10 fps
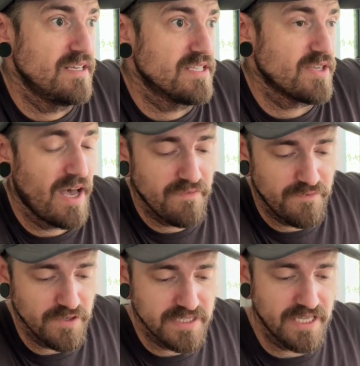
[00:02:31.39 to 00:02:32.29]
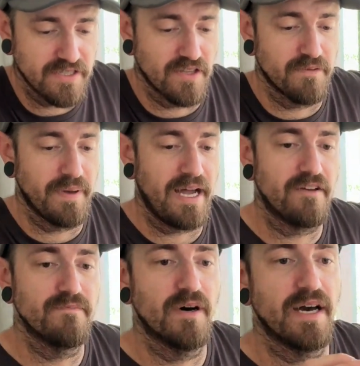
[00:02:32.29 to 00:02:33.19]
So I have a few stickers on the back of
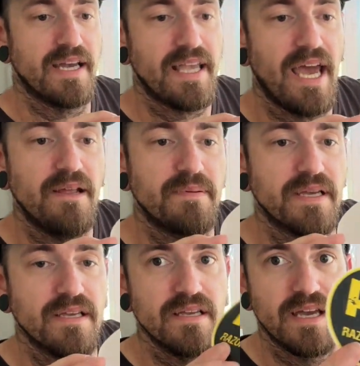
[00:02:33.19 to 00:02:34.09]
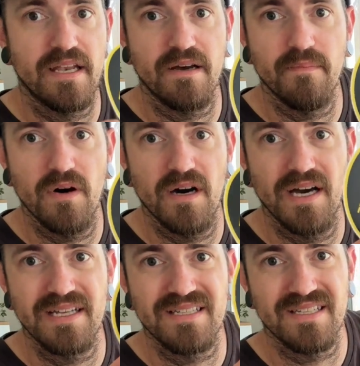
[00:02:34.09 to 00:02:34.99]
my canopy, and I
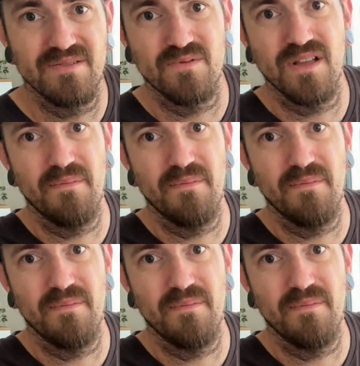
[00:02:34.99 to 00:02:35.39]
might, will I